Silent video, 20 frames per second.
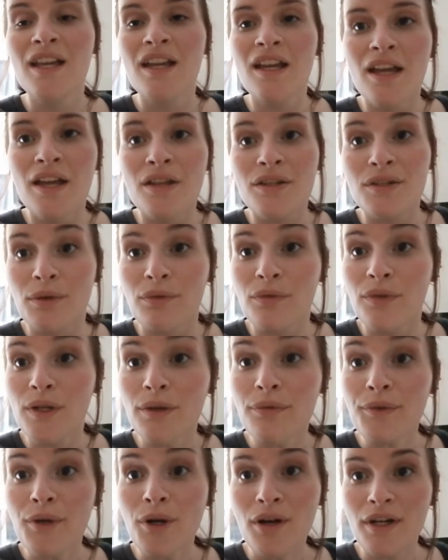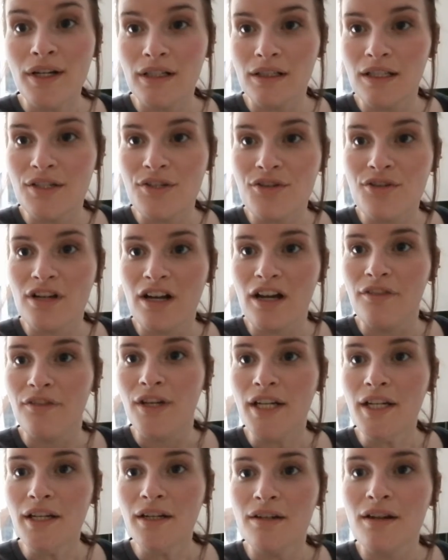So if you've got an electric
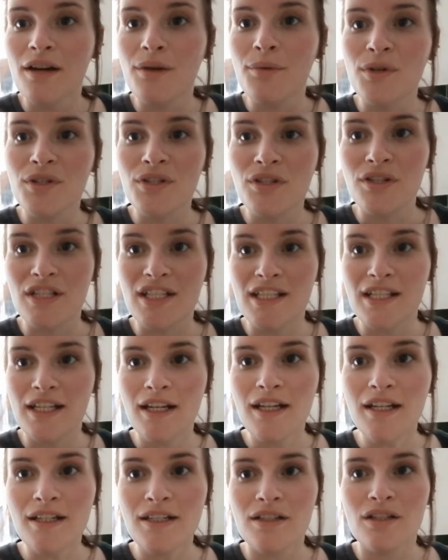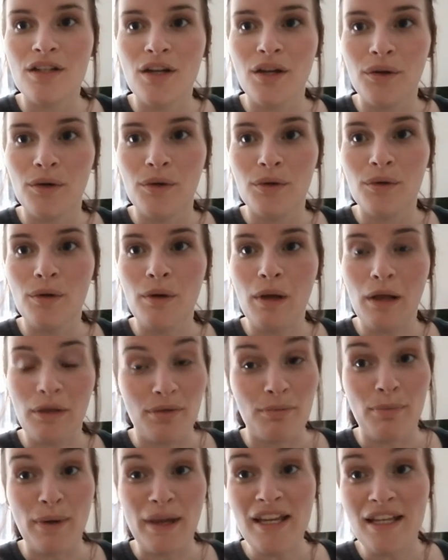oven, I want you to set it to the
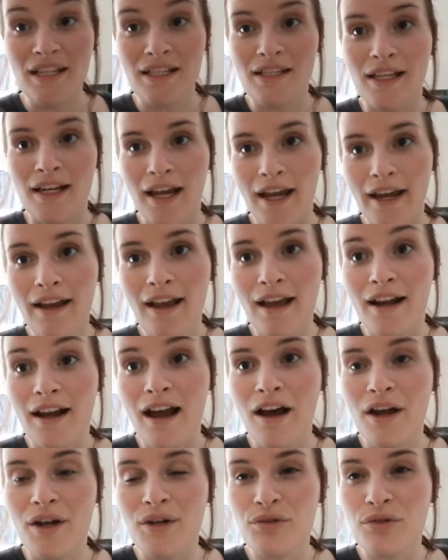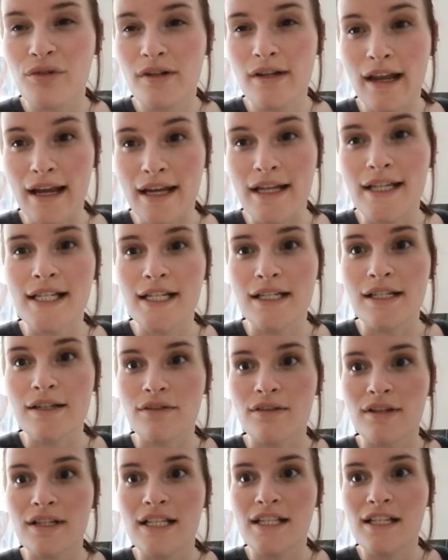bake setting at 180
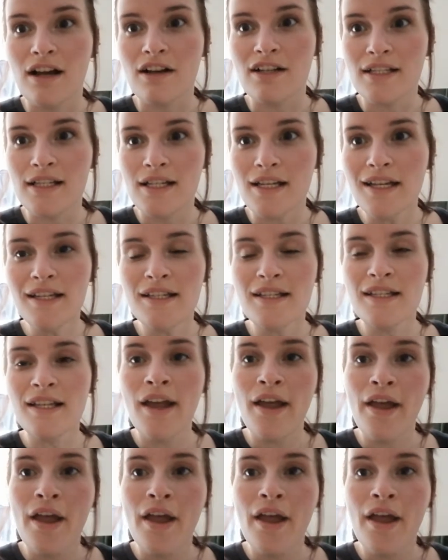degrees Celsius.